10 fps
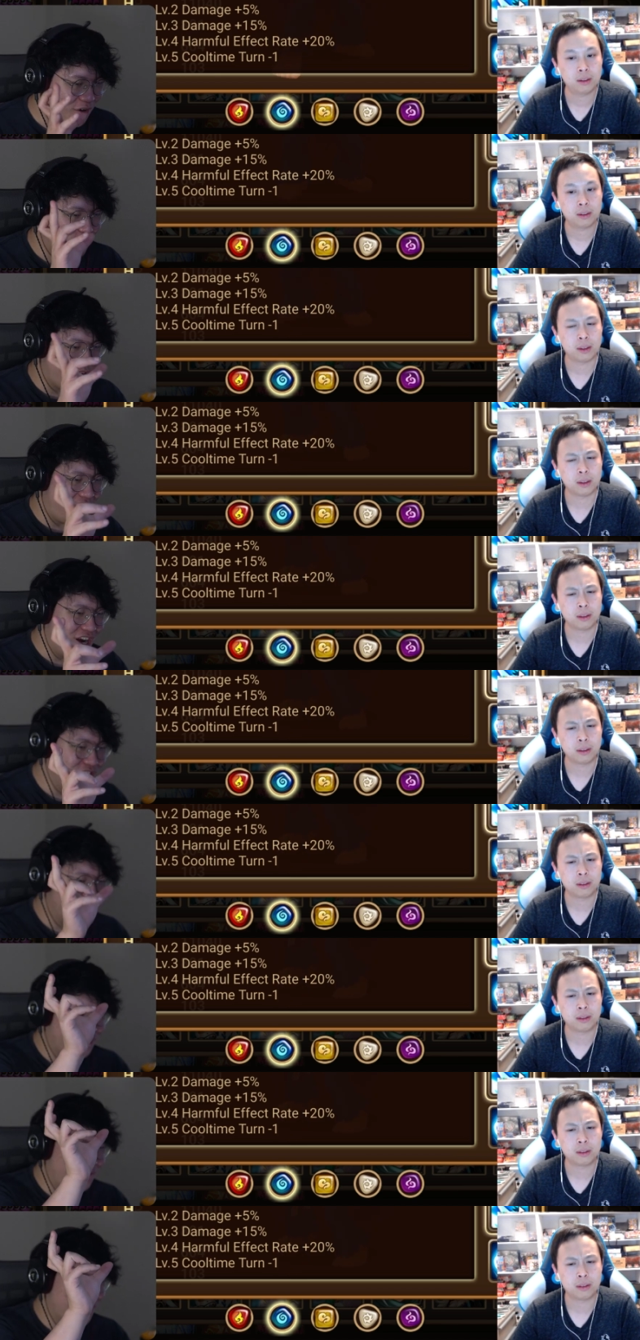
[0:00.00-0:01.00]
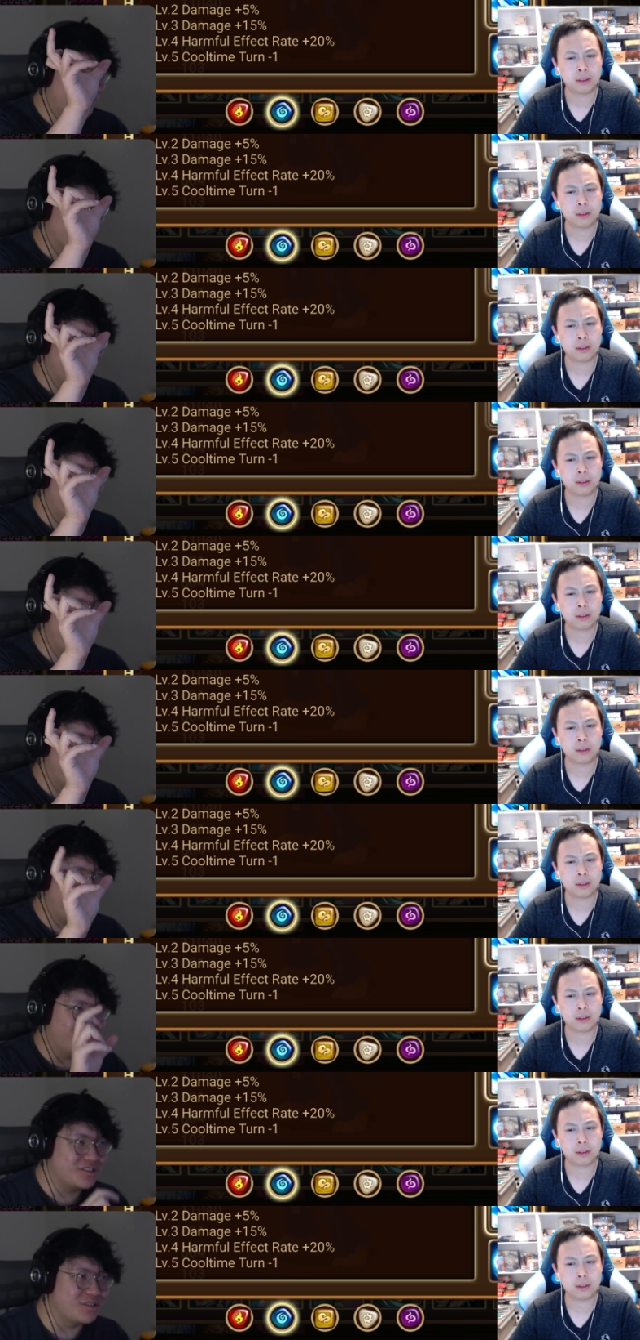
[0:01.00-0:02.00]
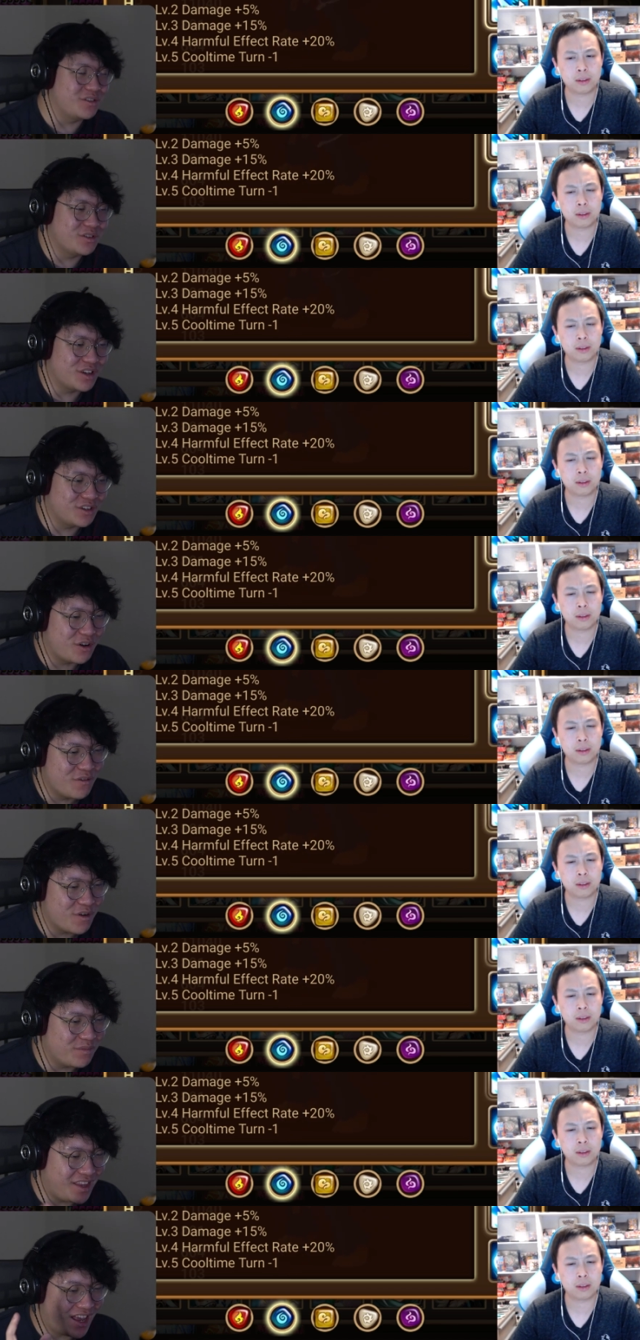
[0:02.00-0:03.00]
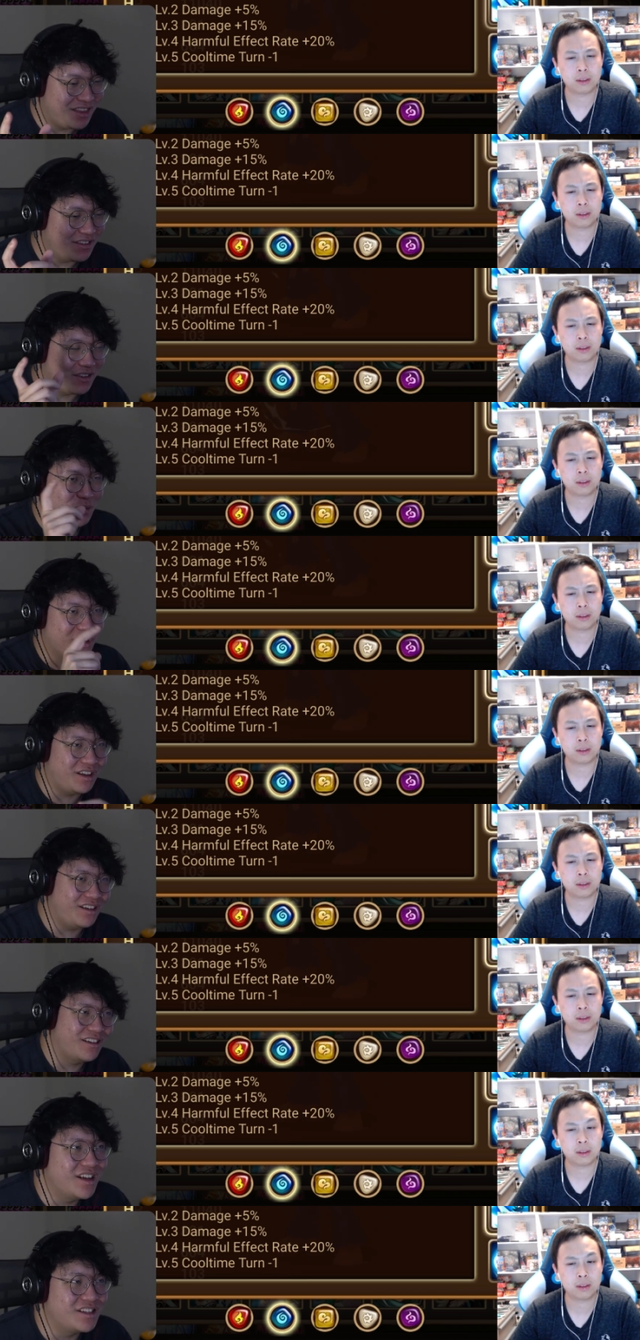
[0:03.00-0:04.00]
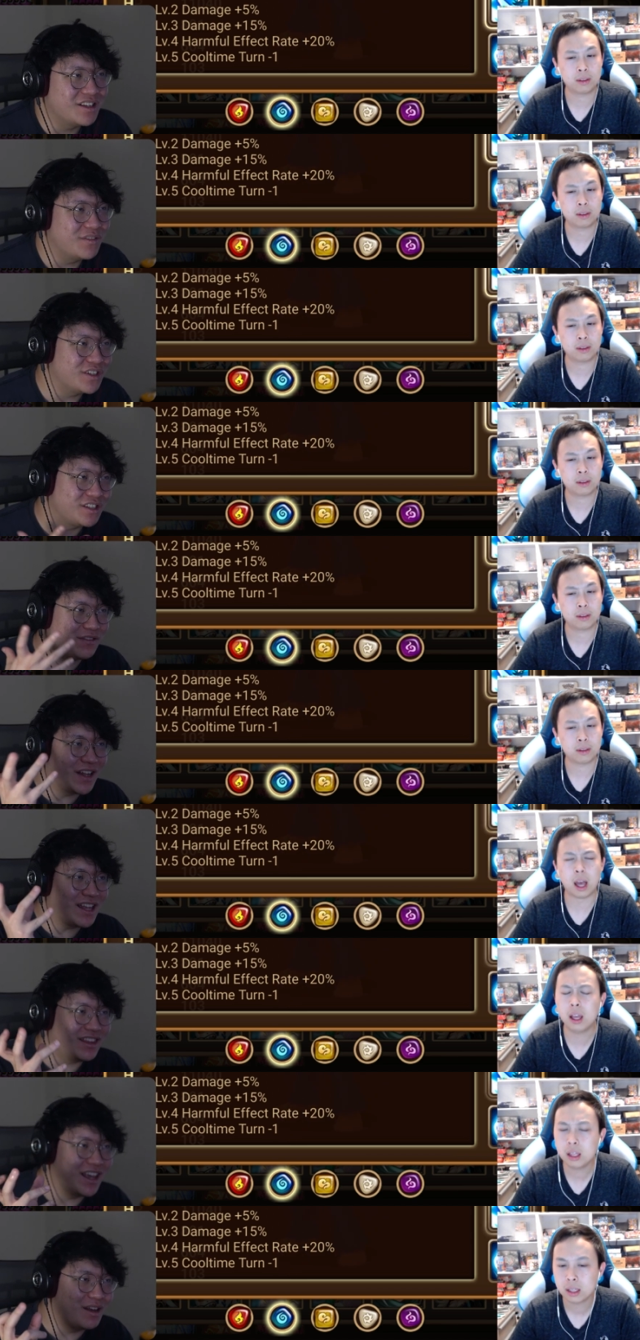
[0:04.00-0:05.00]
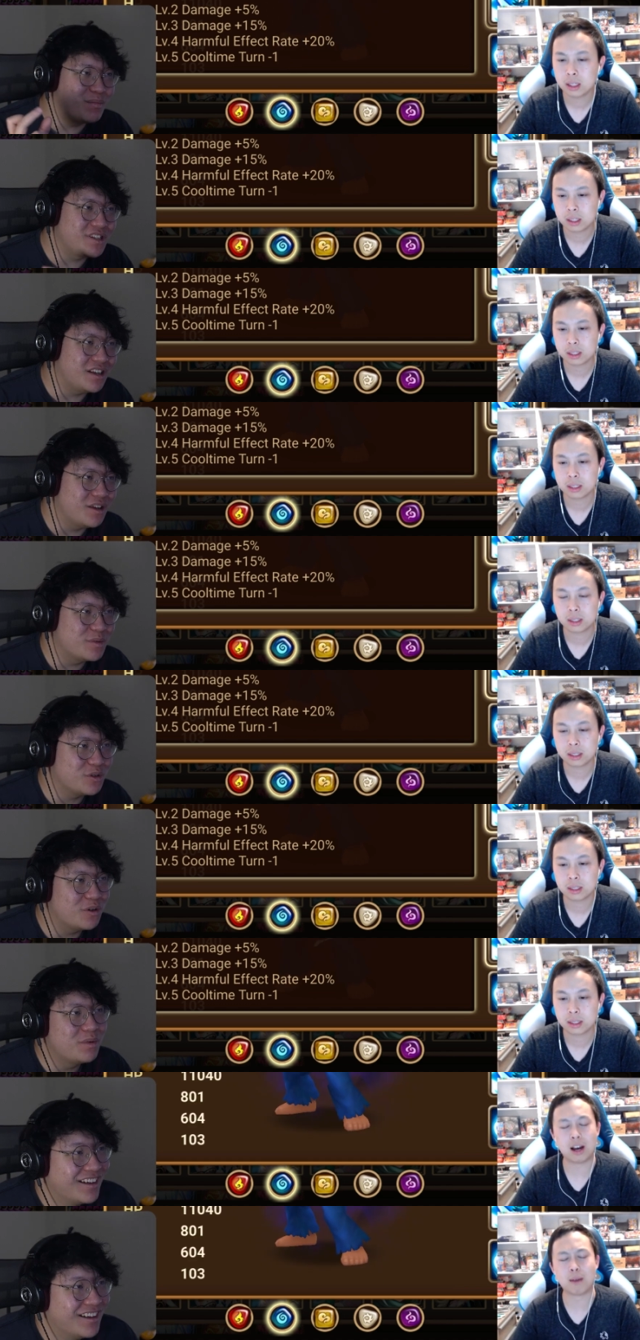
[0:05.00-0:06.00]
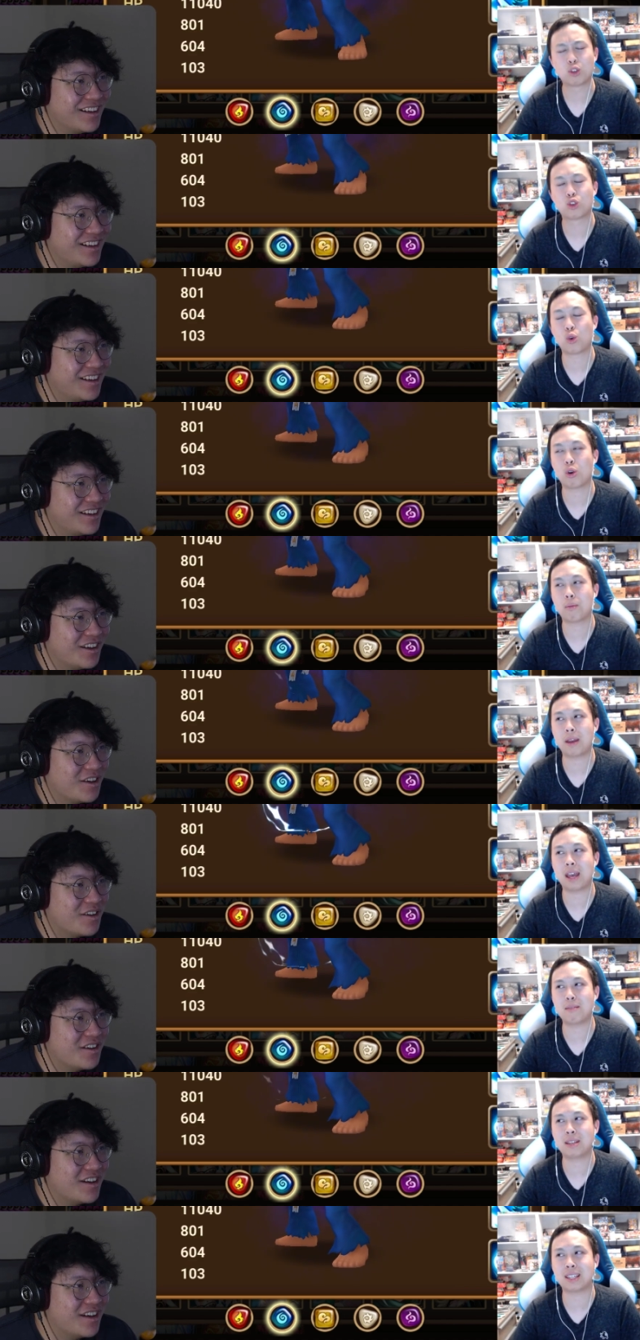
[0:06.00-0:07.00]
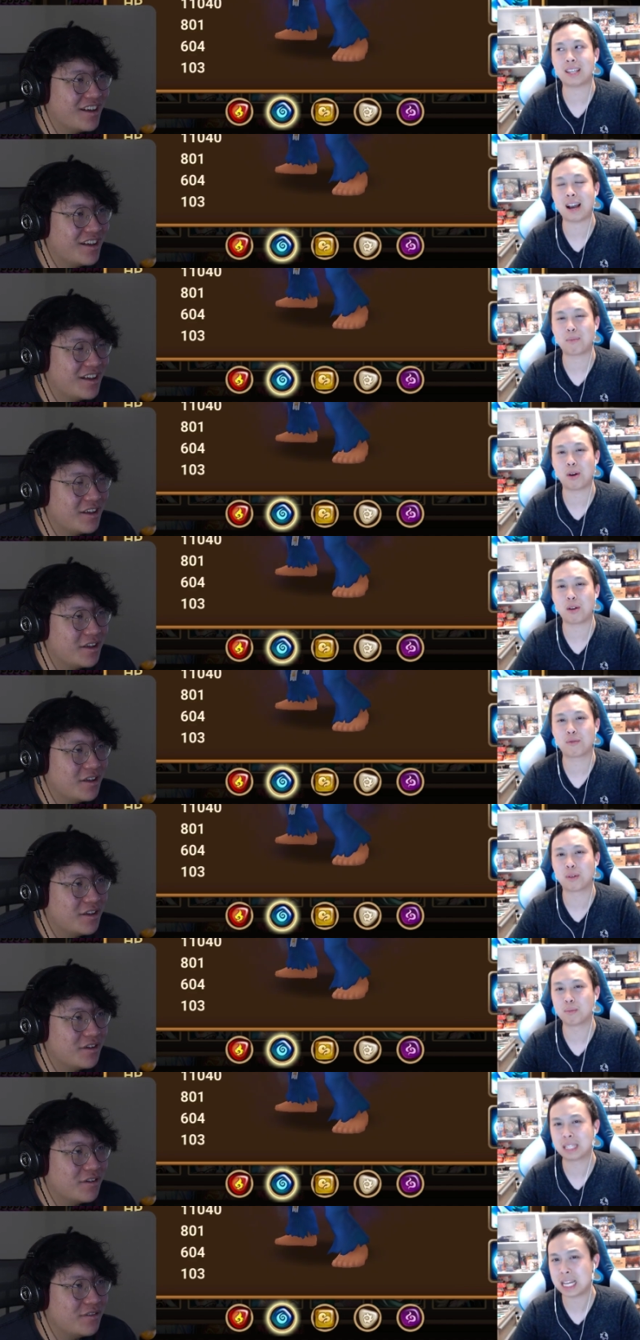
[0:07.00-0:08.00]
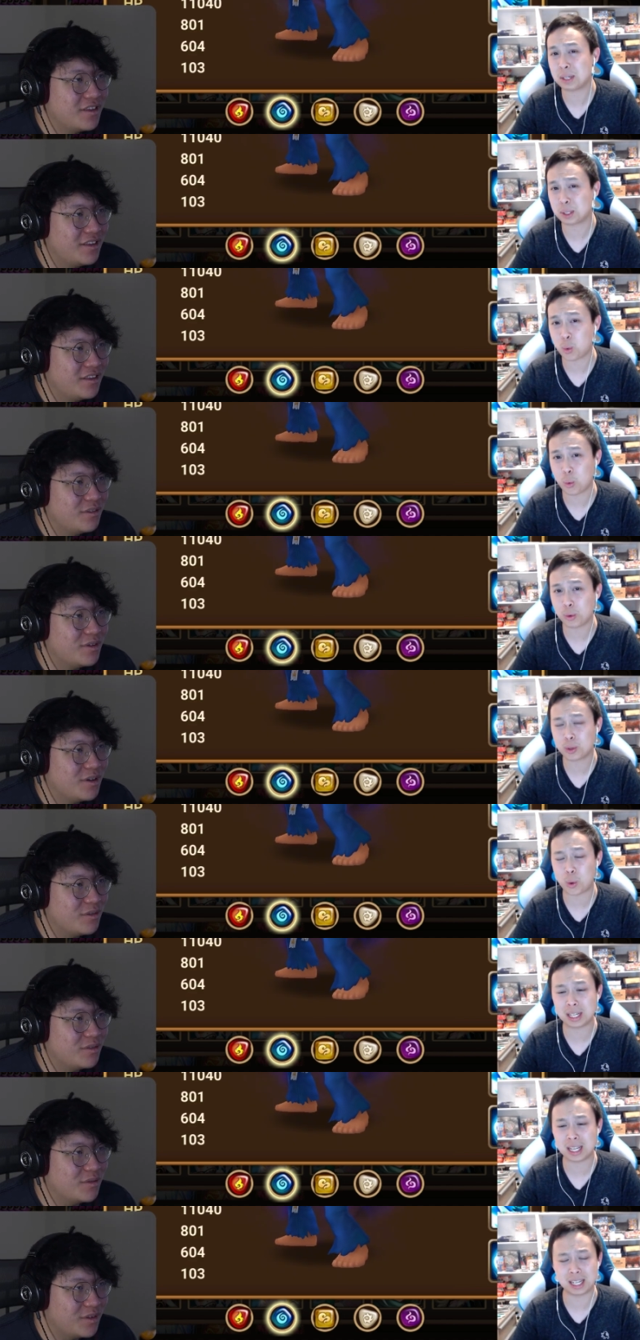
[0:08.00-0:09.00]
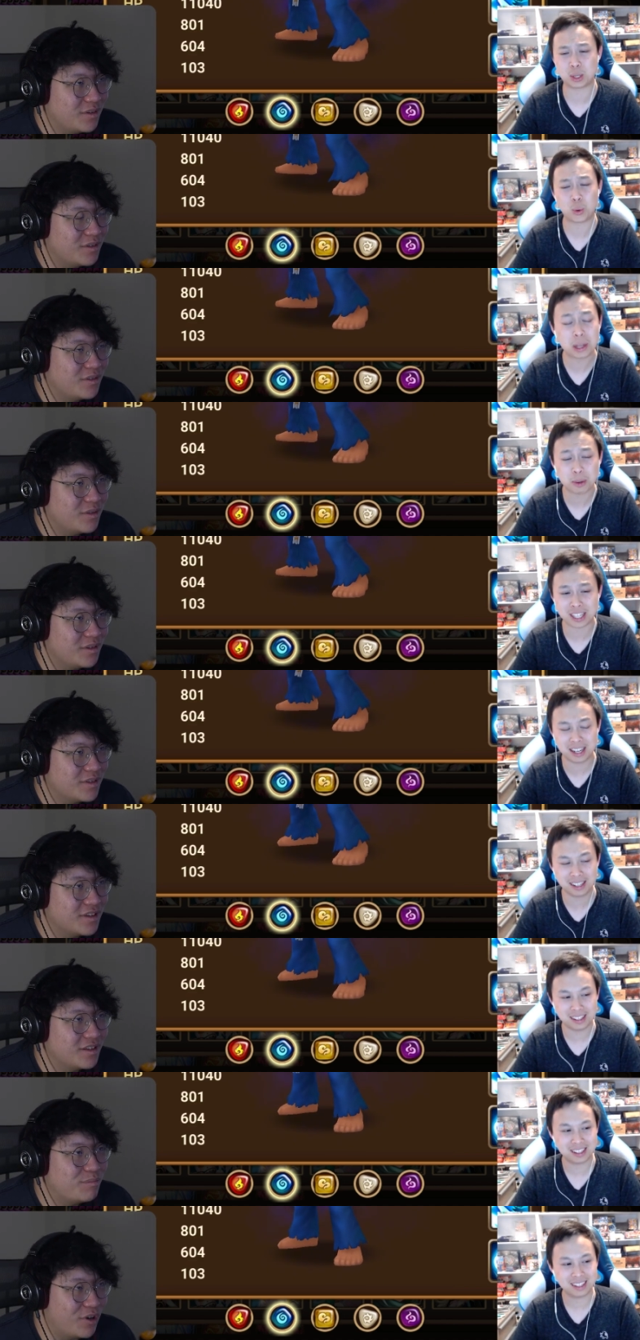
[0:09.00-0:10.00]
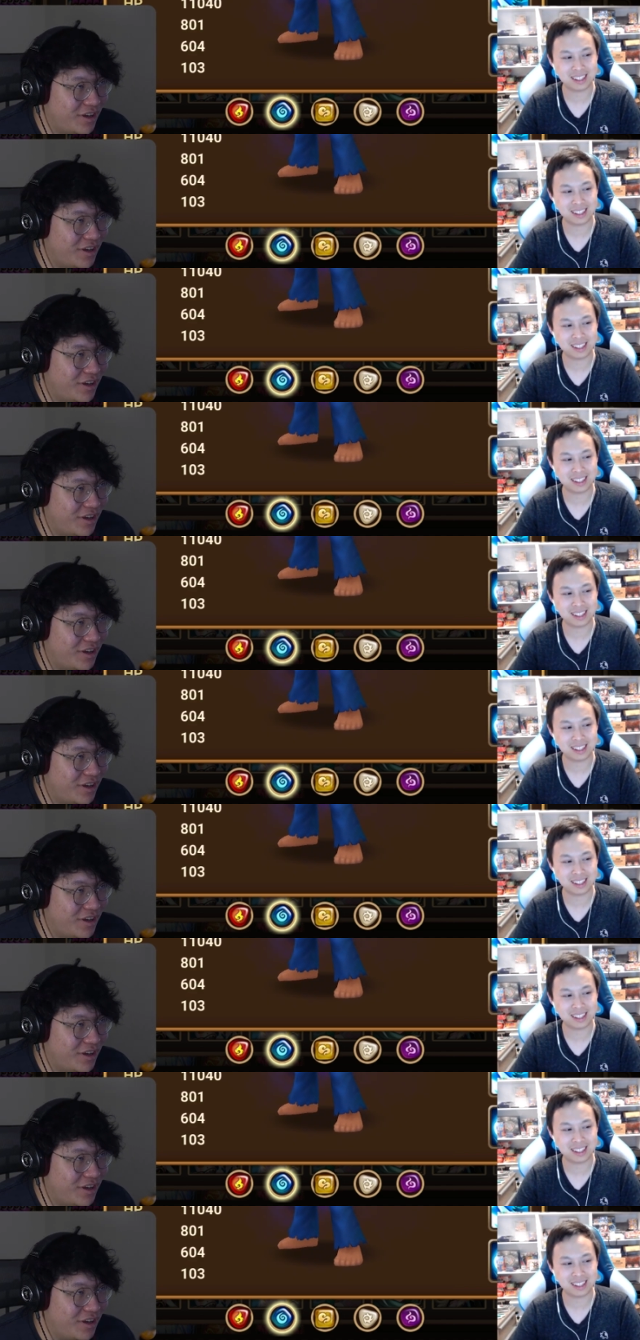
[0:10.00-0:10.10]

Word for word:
Speaker 1: a range of absorb now, so you can go from 10 to 20 instead of just the flat 10% huh? absorb.
Speaker 2: Absorb enemies attack bar from 10 to 20, 10 to 20%
Speaker 1: per